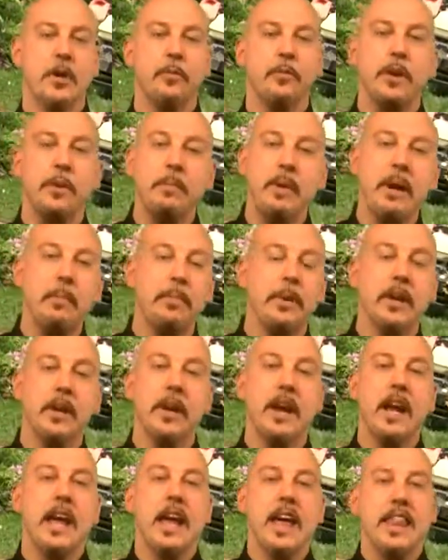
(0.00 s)
Remember,
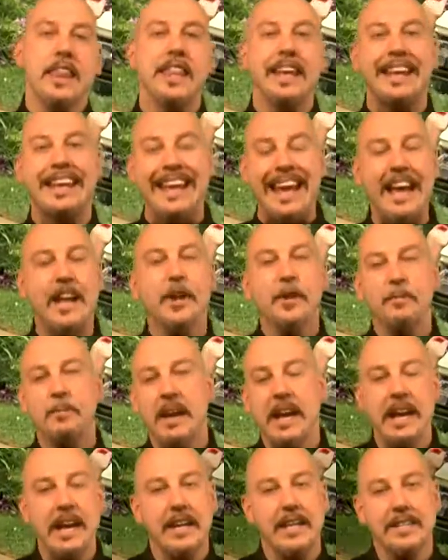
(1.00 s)
the
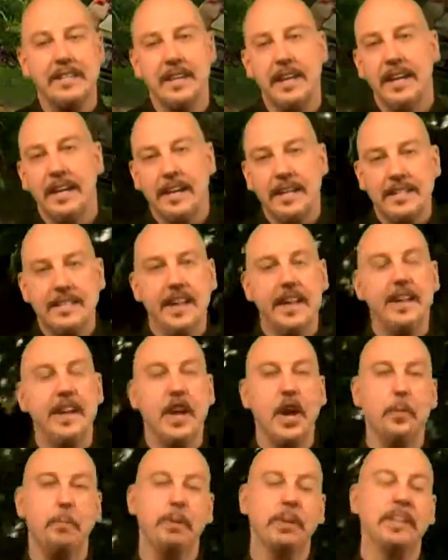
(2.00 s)
Polybind sand is going to
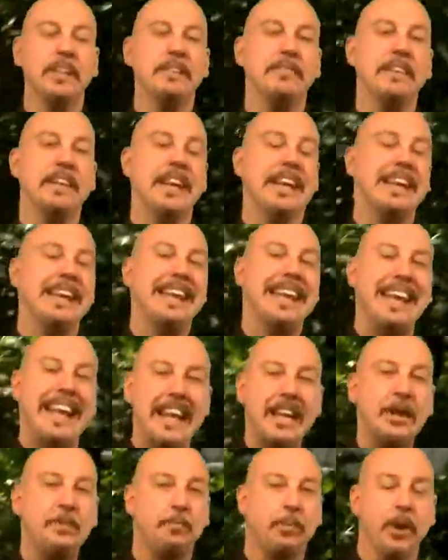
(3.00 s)
help alleviate
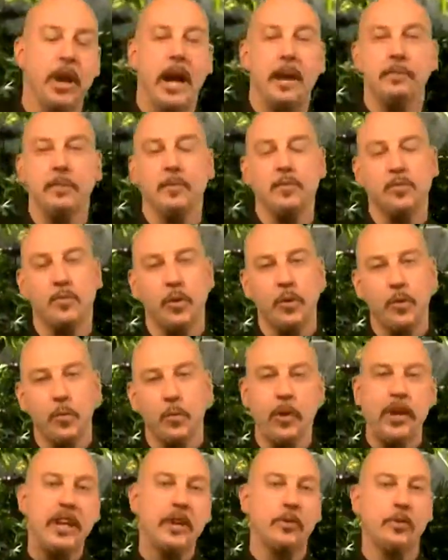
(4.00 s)
any problems with
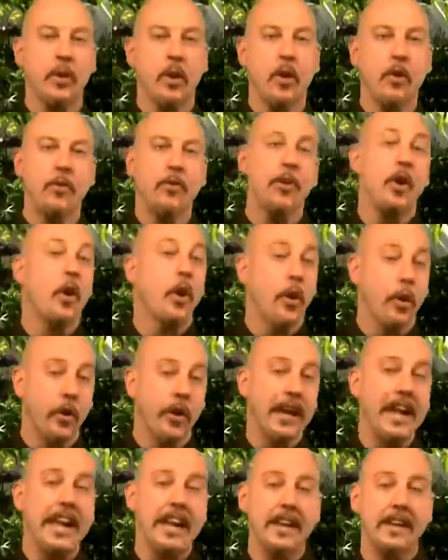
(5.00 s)
weed growth
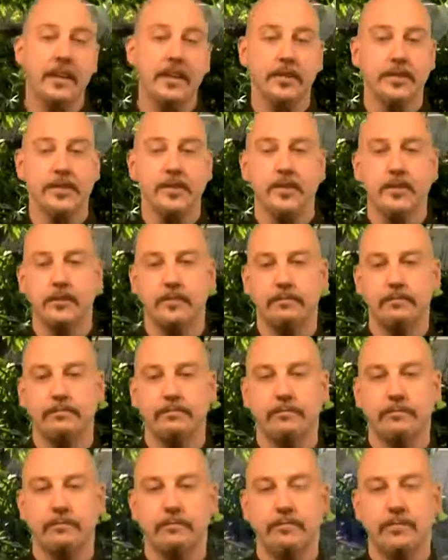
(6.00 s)
or anthills.
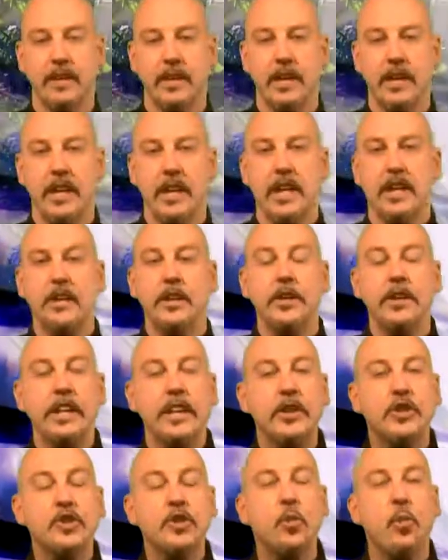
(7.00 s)
You
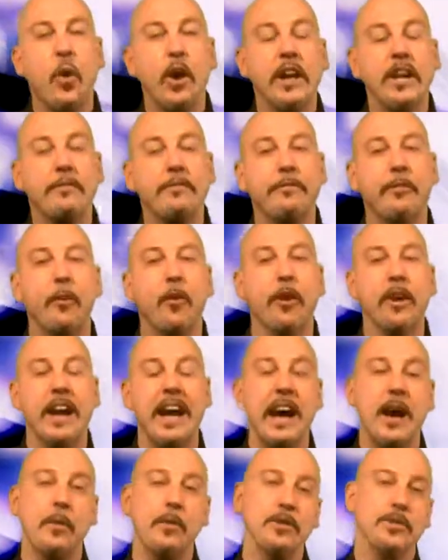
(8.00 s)
need 24
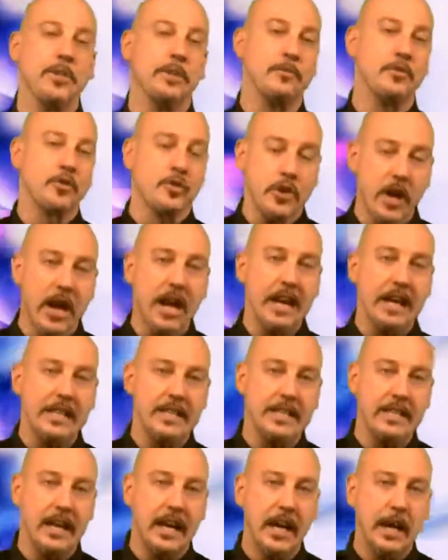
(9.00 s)
hours of drying
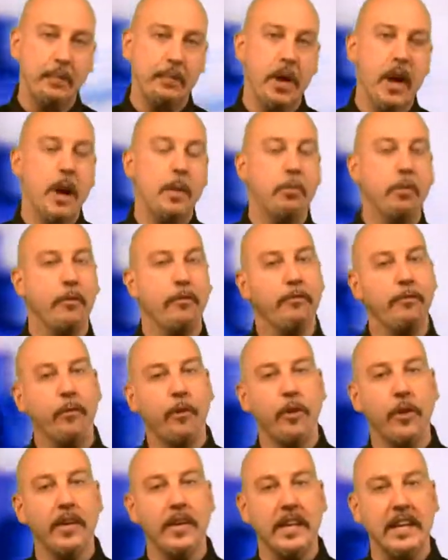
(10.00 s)
time
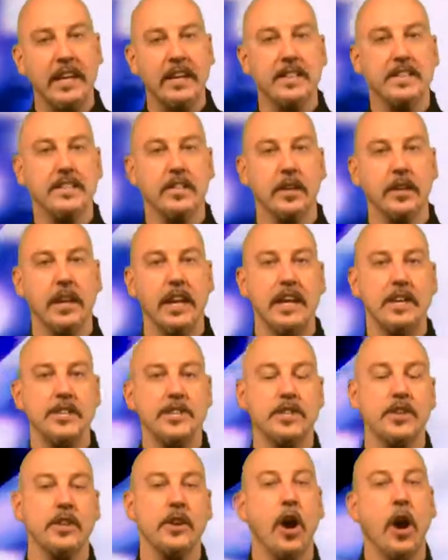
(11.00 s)
before the
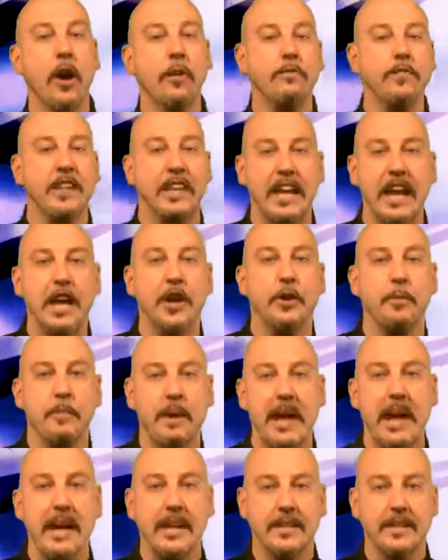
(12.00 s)
installation of
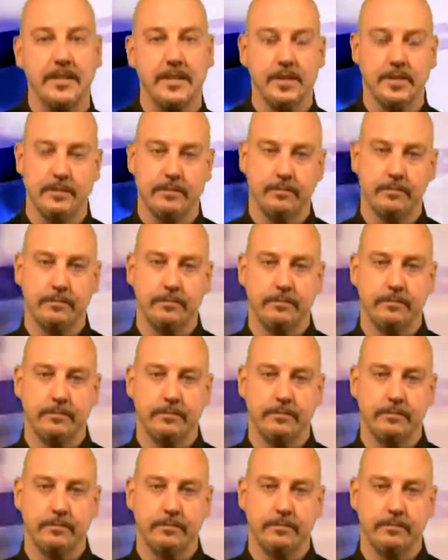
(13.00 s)
Polybind sand.